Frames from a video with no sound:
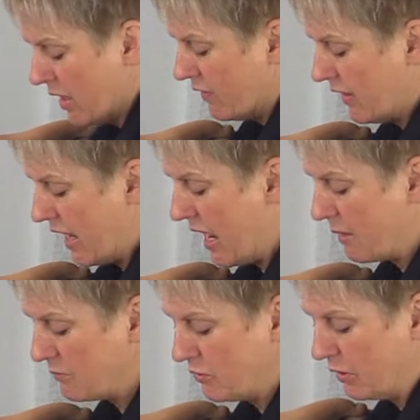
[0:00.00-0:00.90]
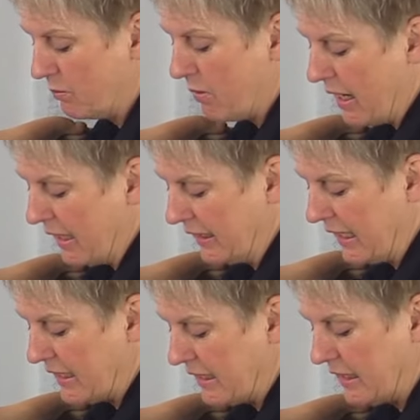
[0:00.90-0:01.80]
hamstring by
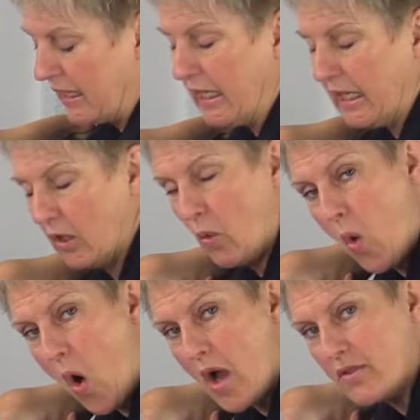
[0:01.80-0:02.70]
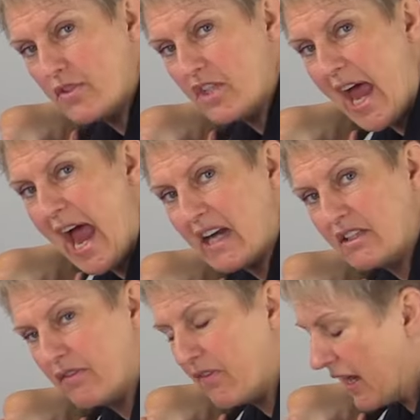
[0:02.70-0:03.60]
getting the quads to
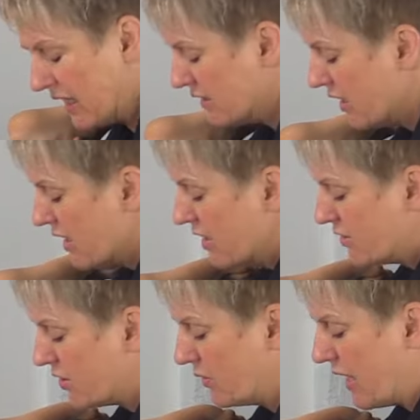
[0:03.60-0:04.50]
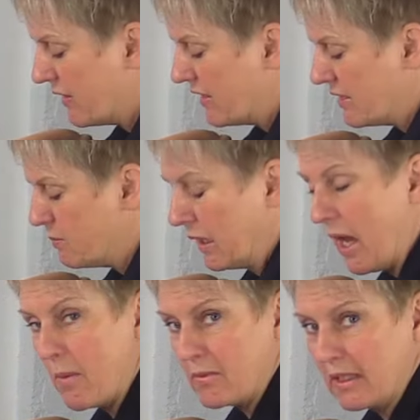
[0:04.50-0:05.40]
activate so that this
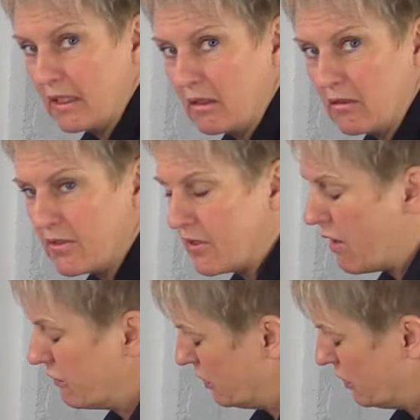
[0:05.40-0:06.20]
becomes a little softer.